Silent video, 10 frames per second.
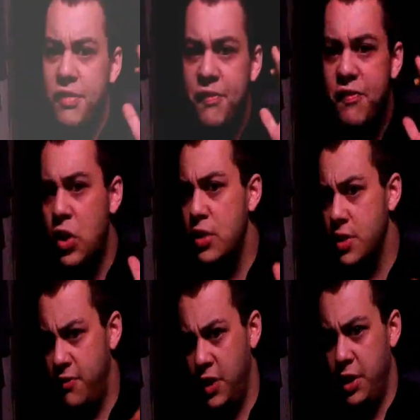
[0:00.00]
the
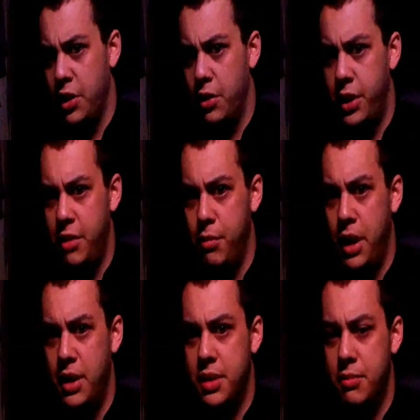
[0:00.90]
first video he
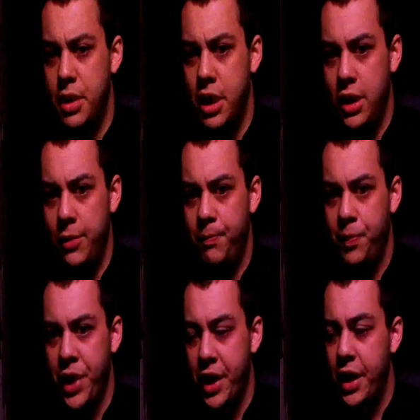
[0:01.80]
made to me,
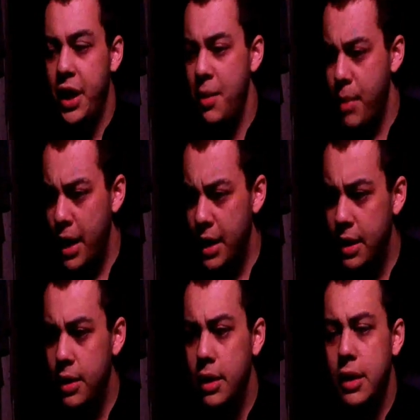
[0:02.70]
he
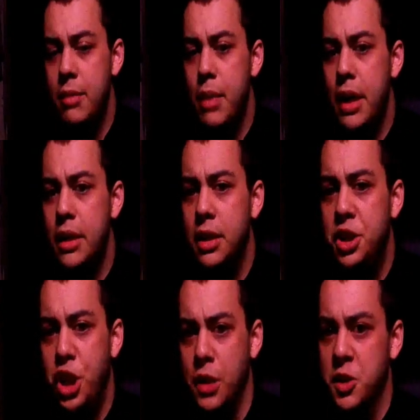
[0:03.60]
made he made the
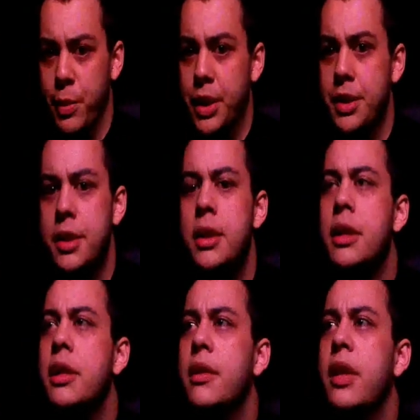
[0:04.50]
judgment
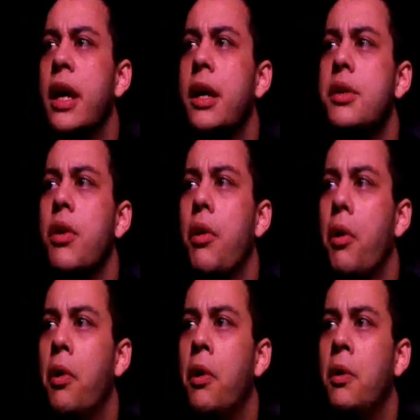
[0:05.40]
that
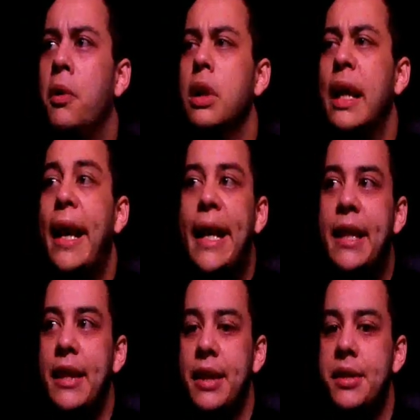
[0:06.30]
all
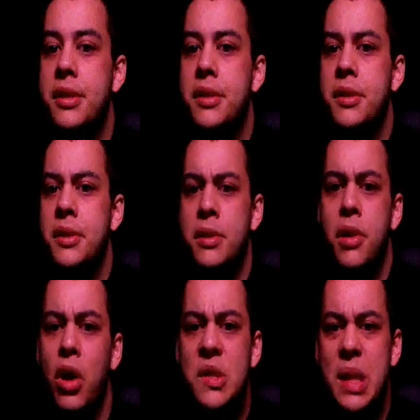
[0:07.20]
atheists
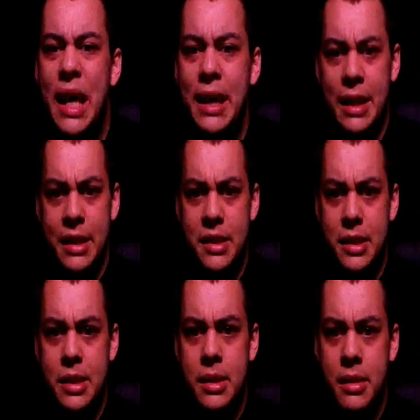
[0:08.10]
are
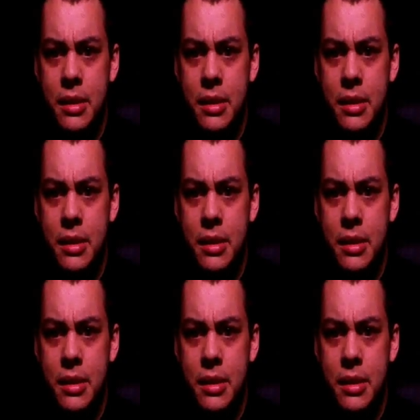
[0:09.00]
Satanists.